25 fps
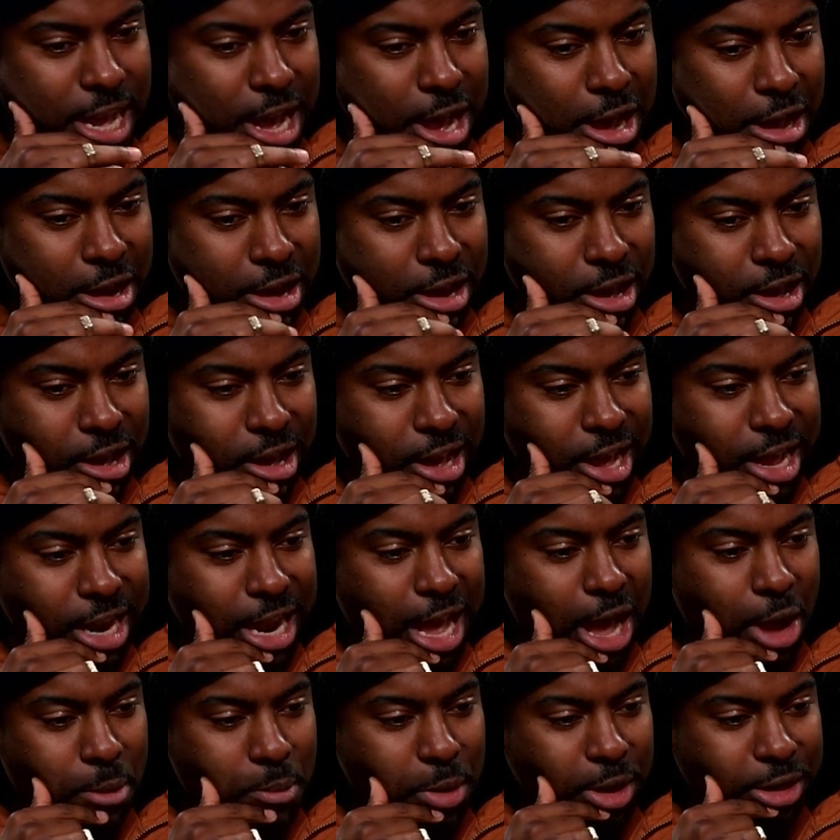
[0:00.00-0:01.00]

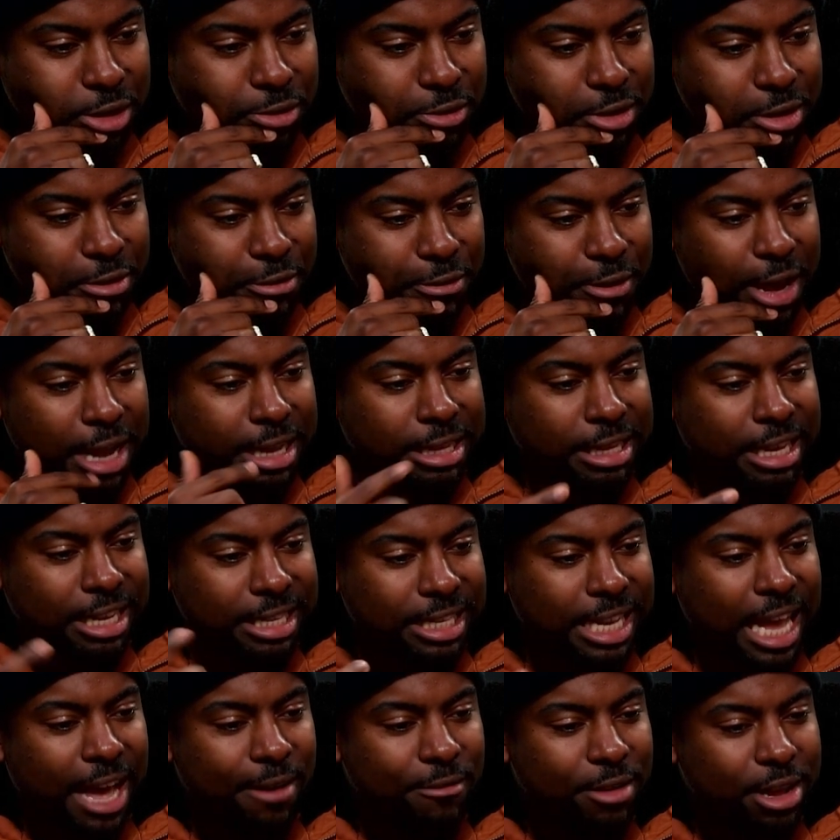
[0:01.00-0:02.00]
and how much of an effect
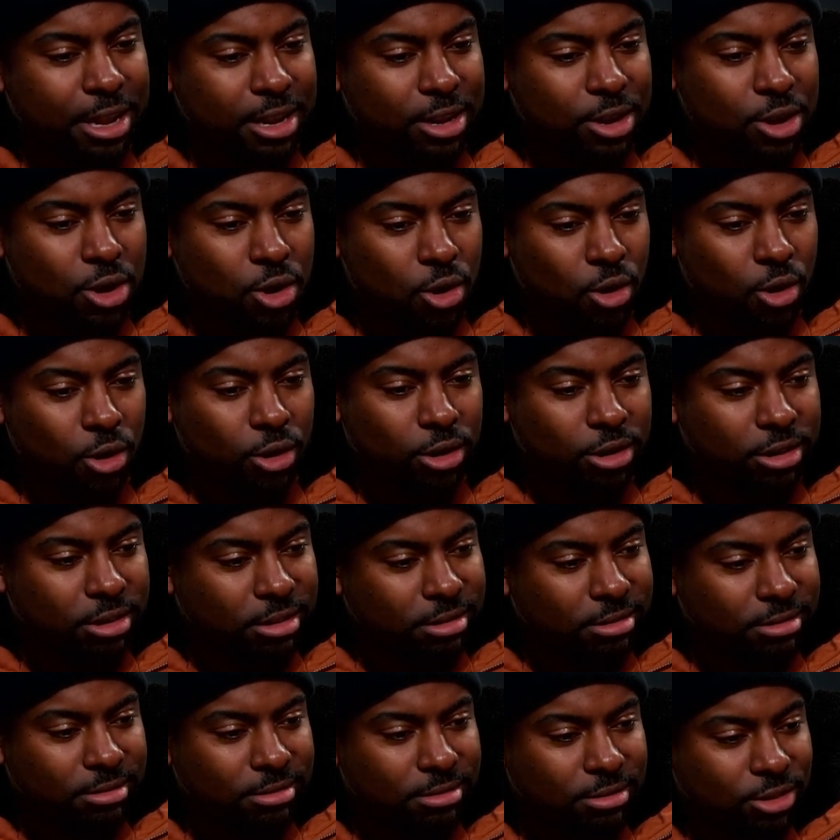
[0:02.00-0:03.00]
it's having
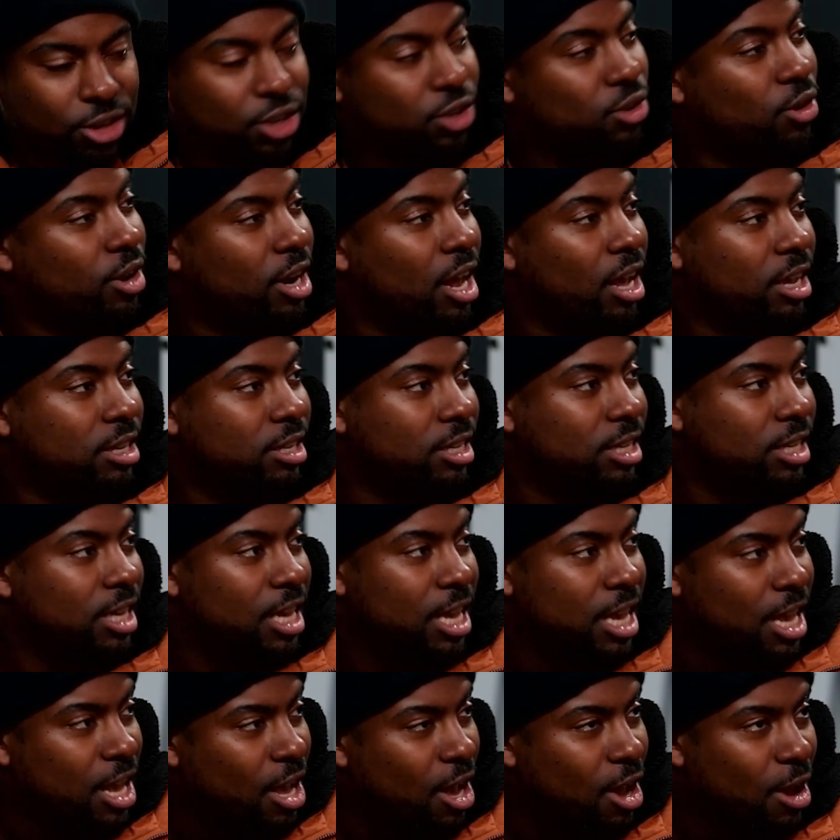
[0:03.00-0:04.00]
on us.
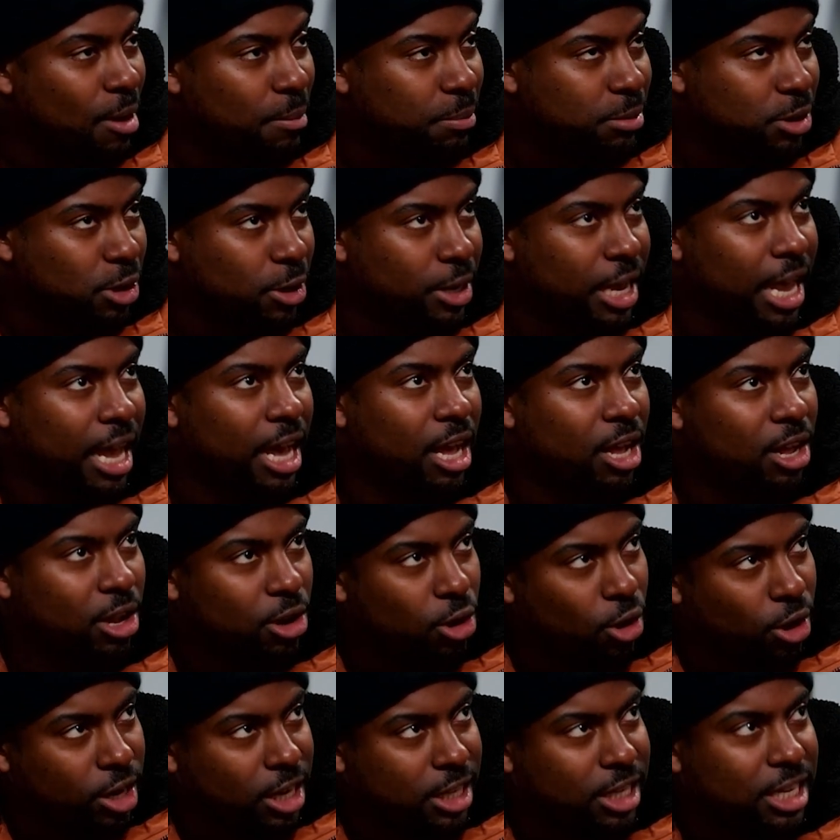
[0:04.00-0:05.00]
A
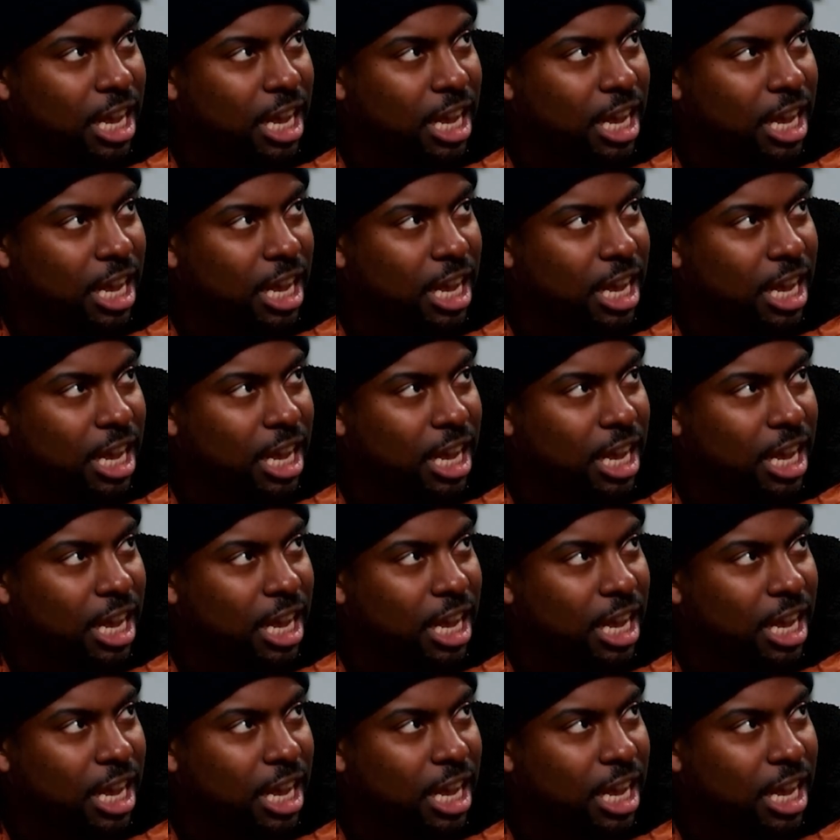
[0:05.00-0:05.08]
lot of the